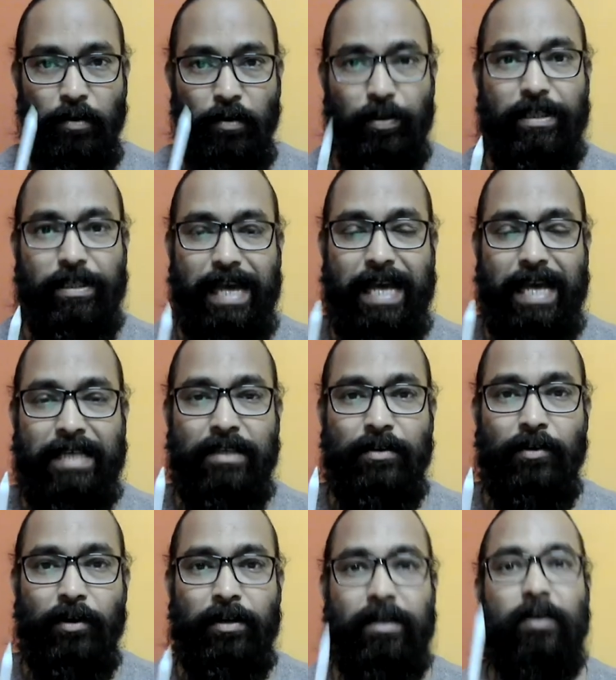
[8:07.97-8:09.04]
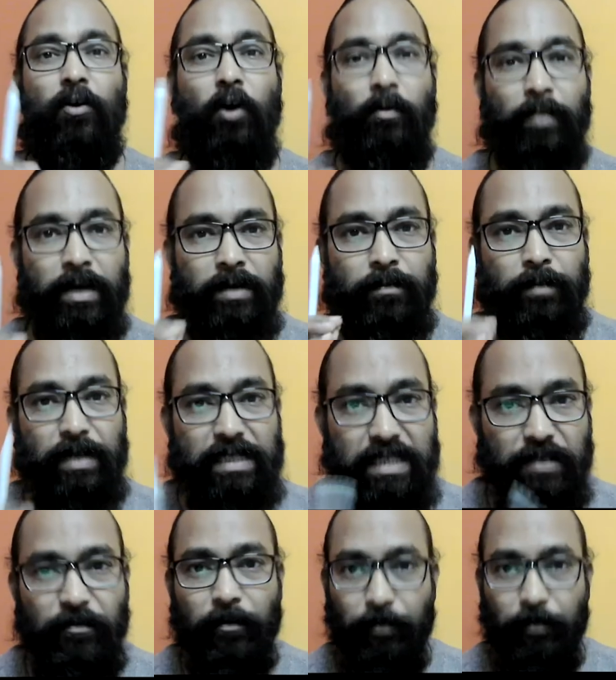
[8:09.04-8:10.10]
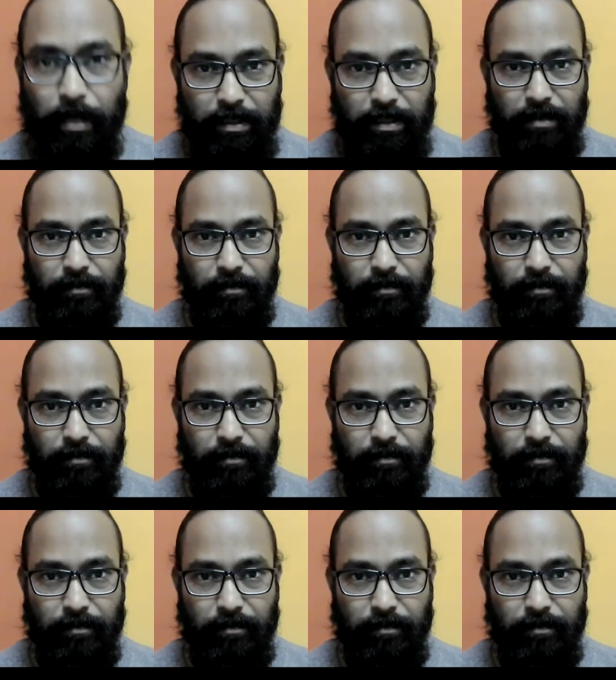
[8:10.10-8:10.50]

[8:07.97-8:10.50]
which has got a common perceivability.